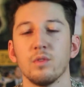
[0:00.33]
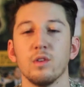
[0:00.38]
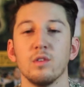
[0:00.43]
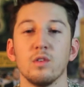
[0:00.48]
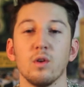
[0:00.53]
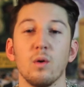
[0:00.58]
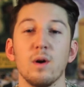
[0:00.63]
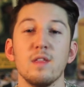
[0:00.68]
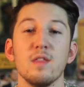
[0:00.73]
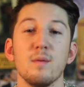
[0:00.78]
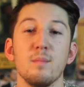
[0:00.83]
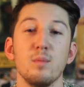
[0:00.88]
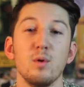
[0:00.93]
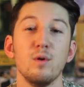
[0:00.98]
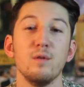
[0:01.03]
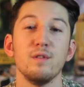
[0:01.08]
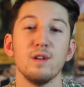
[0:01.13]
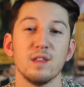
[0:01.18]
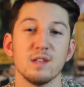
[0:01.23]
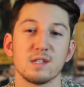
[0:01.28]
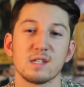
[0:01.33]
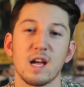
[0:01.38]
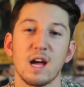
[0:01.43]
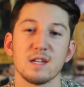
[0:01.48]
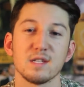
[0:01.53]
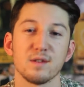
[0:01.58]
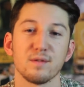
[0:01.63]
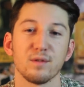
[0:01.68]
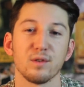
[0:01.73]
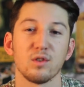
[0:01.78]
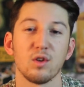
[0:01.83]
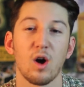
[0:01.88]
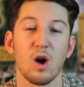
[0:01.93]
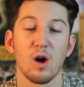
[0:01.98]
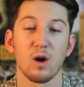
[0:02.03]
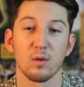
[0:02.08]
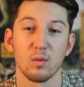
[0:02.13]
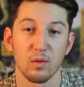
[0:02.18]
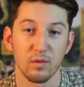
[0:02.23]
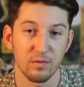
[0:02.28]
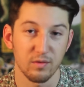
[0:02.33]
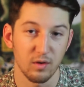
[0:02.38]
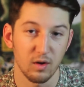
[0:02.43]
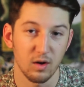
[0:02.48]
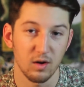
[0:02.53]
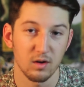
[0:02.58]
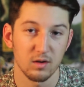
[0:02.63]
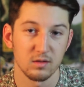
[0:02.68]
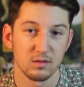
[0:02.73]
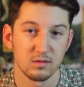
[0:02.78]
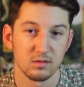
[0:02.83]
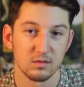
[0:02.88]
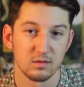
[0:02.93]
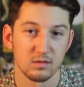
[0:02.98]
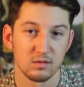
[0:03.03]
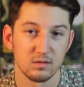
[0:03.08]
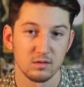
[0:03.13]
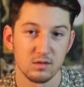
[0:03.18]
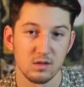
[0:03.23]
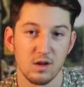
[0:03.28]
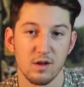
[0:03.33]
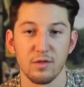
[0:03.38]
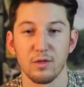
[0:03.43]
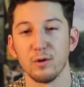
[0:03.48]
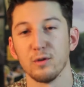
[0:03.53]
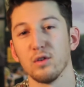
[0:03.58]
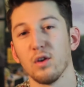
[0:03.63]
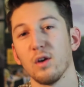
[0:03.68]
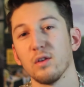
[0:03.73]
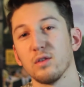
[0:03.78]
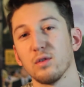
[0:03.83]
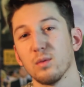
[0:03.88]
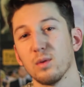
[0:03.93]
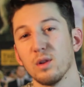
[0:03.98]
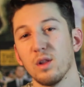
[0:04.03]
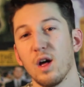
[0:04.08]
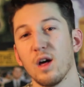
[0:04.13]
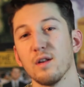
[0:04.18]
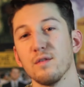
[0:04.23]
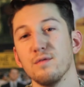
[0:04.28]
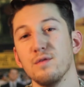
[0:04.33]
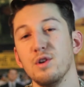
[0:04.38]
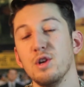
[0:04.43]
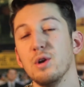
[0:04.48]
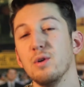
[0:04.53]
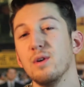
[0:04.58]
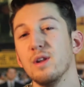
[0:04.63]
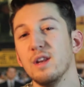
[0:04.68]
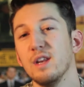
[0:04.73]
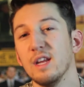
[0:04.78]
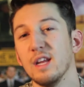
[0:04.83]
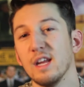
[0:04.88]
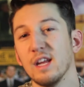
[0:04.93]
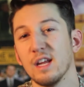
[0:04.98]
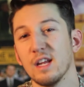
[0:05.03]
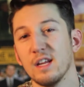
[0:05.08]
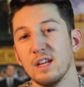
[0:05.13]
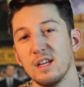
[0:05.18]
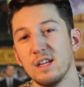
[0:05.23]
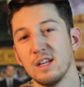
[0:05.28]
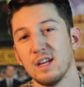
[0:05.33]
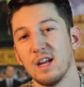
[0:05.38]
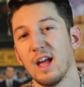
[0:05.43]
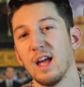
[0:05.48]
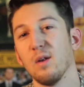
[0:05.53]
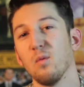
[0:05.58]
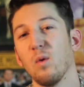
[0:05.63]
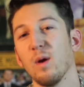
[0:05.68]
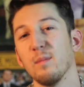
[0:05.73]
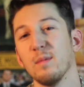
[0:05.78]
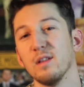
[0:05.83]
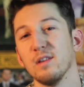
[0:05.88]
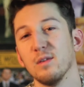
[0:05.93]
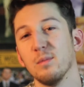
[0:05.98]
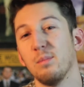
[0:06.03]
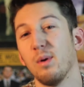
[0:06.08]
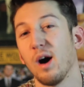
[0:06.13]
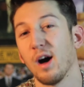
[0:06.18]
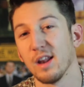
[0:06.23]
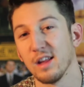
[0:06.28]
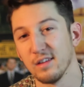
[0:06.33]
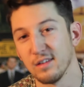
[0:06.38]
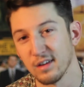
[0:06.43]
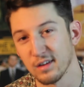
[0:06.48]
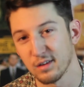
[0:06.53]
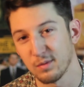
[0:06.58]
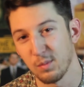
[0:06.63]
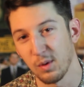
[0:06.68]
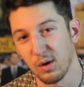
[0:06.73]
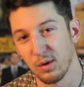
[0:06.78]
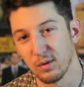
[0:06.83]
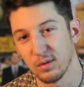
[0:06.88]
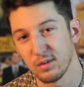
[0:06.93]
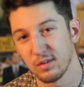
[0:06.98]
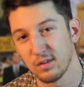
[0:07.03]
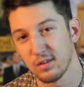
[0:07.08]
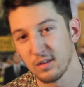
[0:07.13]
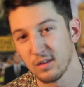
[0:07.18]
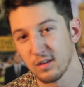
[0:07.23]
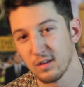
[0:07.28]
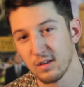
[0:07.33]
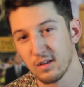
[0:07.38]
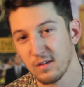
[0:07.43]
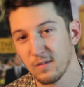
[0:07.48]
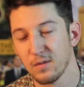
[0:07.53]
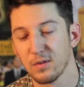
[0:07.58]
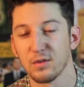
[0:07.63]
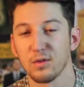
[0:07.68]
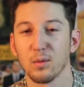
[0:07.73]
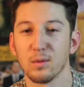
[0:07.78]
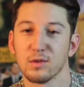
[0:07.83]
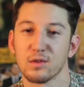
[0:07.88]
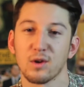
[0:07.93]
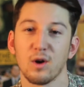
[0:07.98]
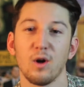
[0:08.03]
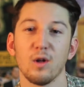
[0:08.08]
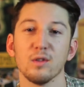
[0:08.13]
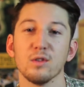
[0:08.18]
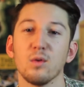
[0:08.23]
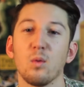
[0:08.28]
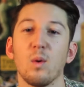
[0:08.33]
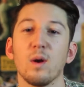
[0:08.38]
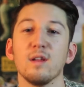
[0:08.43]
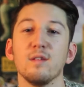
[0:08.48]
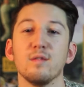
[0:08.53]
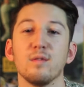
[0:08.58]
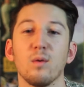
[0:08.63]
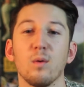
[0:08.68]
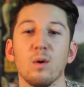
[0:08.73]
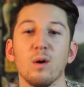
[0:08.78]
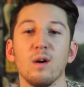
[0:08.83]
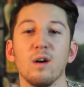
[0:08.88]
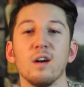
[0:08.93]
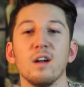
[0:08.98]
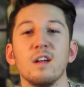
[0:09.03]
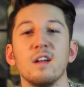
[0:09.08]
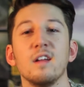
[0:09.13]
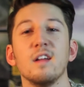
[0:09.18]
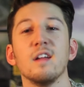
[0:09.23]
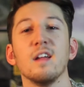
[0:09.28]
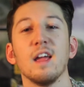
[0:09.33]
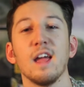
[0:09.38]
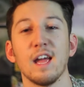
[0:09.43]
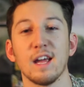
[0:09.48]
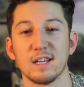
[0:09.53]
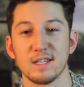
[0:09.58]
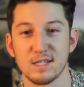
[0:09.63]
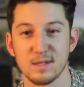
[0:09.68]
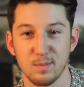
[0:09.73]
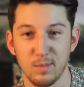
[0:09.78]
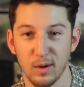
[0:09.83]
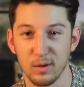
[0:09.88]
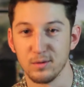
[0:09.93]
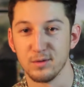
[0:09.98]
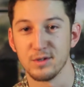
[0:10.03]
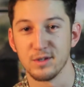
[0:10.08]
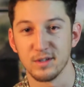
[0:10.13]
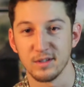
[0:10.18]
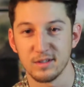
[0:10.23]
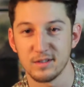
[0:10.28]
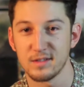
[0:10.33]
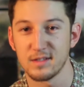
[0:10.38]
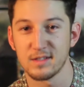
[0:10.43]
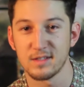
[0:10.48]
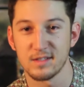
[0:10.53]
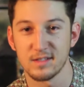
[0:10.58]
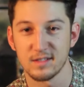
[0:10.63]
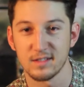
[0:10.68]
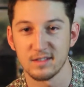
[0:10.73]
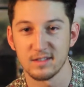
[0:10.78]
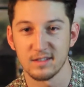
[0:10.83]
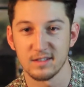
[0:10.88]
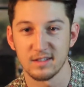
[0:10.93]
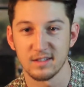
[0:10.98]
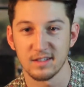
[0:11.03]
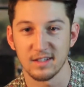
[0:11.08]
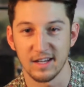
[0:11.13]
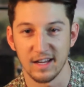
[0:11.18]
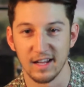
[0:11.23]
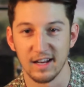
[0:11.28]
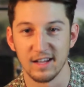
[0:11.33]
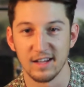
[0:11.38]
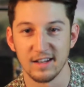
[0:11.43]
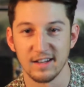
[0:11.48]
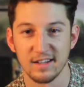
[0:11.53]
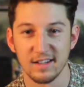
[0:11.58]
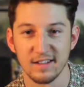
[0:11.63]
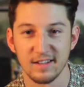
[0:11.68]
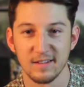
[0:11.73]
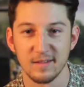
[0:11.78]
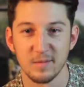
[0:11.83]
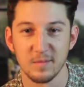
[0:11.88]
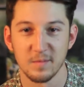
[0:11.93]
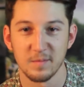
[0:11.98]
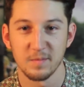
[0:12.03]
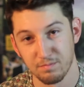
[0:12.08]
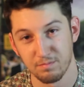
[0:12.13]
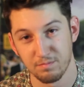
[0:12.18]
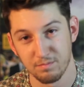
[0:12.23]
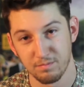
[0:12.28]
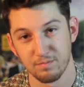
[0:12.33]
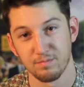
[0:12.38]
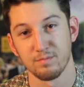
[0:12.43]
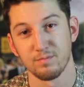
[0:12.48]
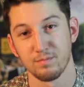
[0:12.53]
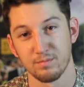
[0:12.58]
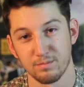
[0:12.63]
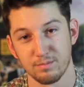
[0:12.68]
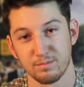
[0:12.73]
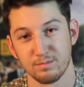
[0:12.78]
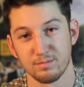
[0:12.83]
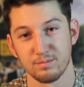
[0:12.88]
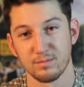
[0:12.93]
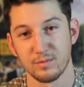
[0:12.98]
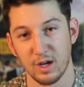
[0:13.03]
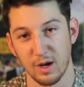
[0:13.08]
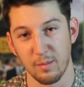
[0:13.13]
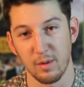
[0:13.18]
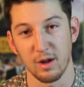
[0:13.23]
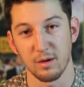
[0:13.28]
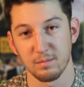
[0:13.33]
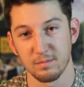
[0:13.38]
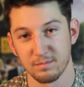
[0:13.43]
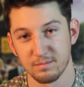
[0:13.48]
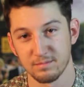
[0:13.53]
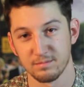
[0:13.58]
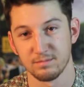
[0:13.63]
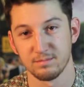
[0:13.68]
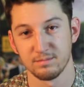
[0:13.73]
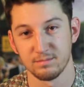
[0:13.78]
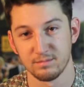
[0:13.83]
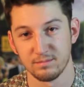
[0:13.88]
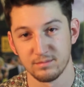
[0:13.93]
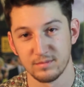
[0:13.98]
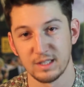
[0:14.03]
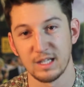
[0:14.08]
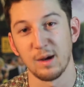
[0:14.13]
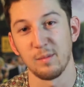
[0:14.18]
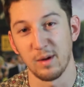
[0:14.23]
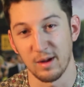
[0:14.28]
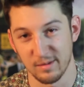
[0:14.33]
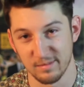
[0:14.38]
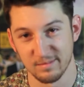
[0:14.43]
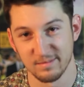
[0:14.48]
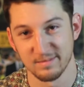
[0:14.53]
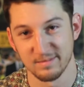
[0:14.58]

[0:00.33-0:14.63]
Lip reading: So in the movie, this guy's a photographer. There's also a lot of nudity and women's bodies exposed. So it's called 24 exposures. Get it? Come on. Come on.